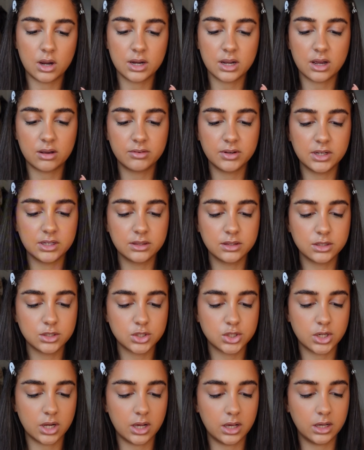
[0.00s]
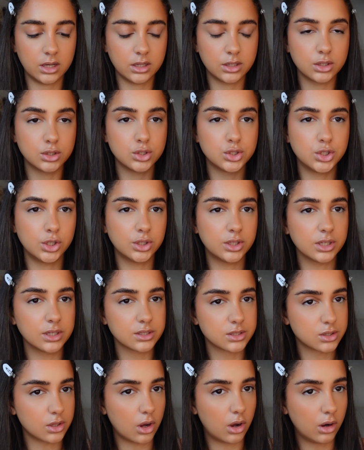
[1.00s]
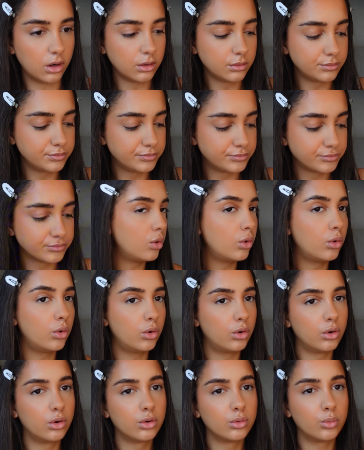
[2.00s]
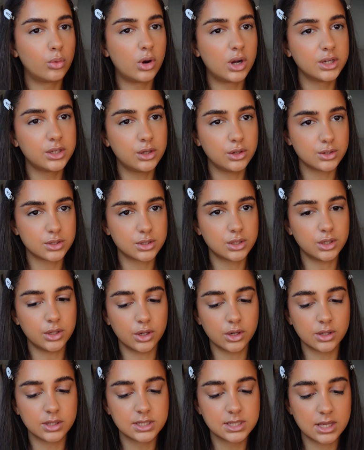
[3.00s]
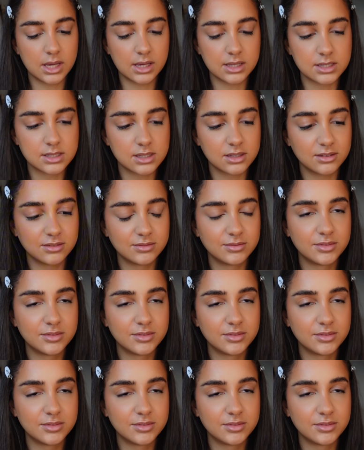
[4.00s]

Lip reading: have it in the shade Shooting Star, or what I used to use is,